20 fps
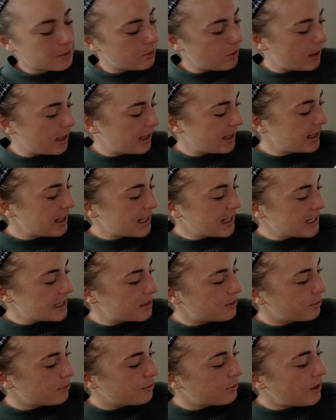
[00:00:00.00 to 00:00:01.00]
one
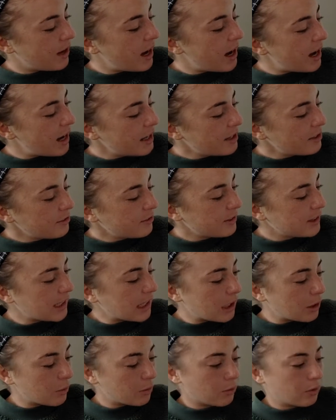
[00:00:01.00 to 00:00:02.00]
is 5
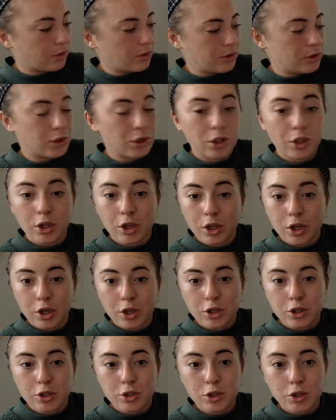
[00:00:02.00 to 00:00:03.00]
equals
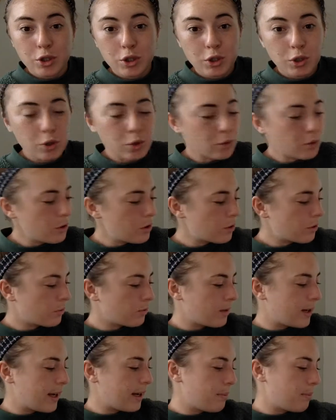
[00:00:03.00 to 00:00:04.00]
2
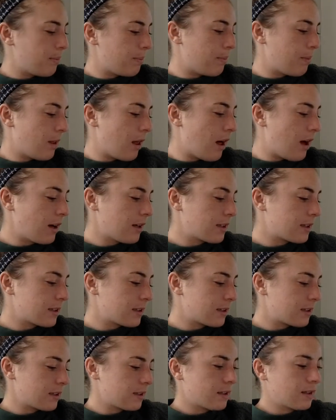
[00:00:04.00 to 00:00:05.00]
red
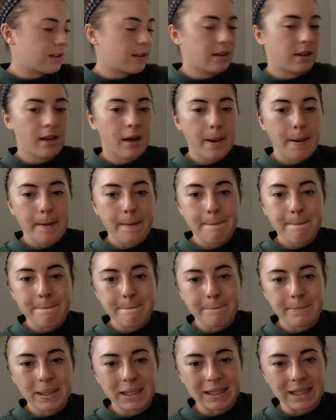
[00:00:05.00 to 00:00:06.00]
blocks
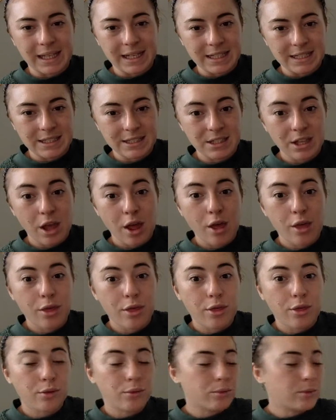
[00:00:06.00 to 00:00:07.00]
plus
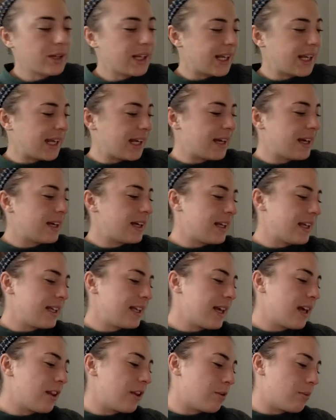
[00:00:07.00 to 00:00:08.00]
3
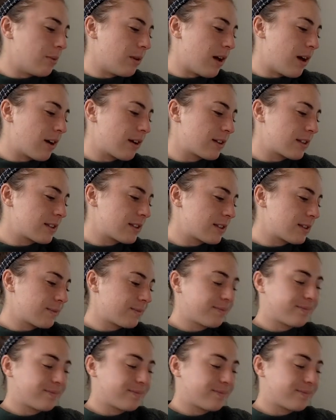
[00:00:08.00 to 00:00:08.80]
yellow blocks.